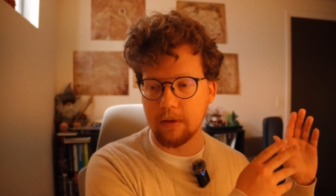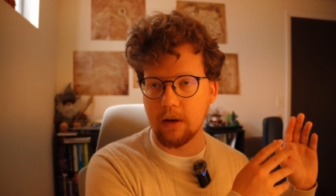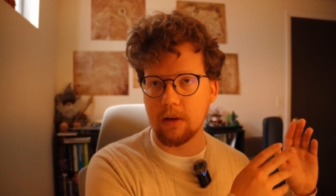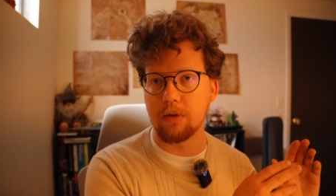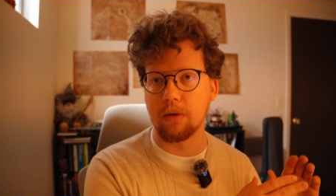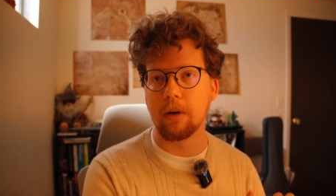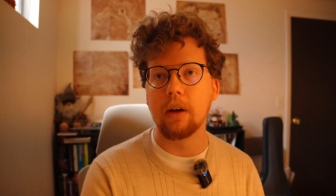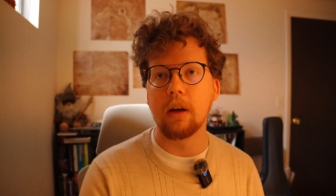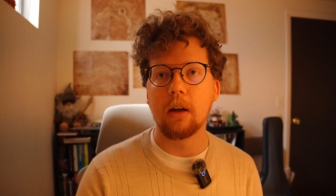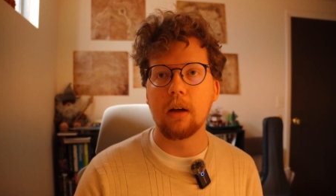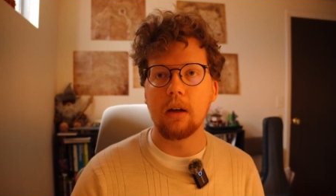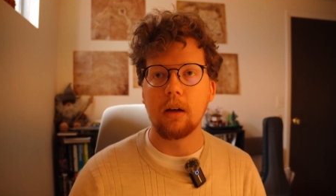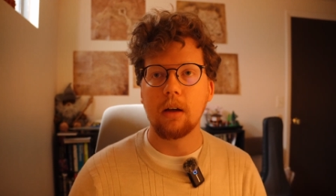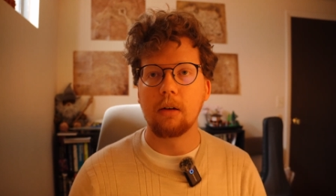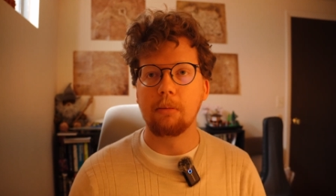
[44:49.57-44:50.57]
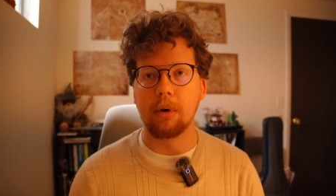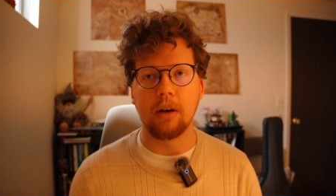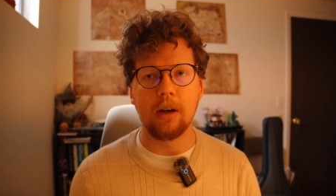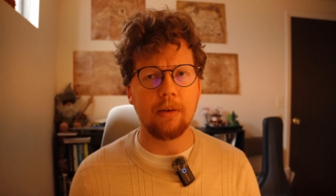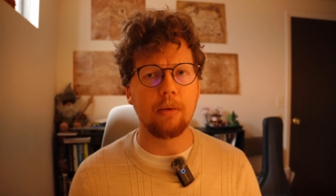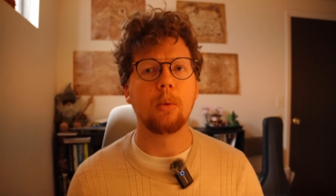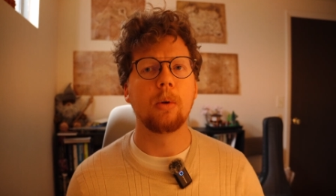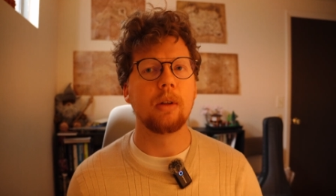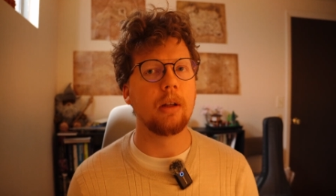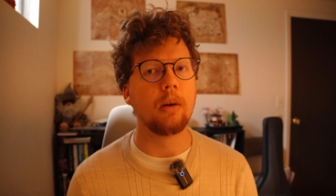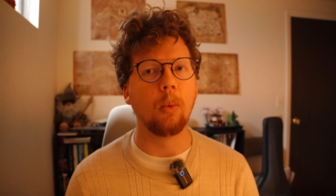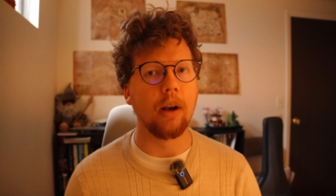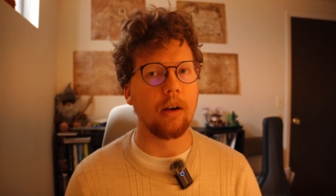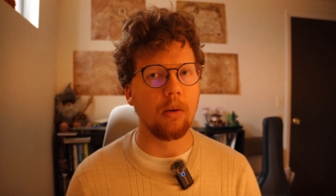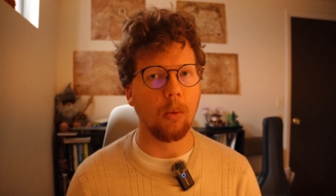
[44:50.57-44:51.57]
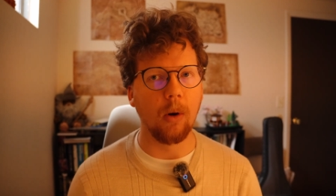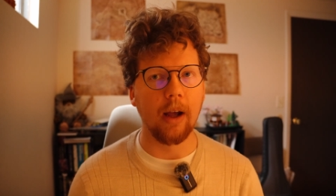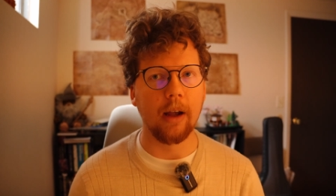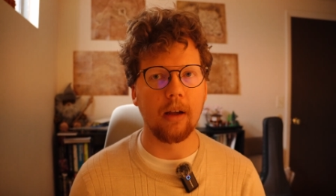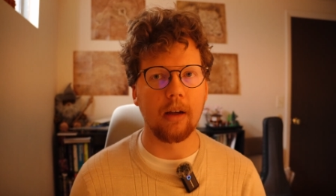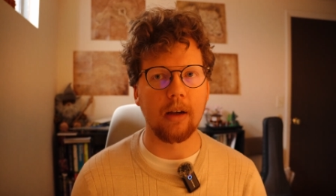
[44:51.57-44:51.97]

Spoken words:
century, but it never really went away.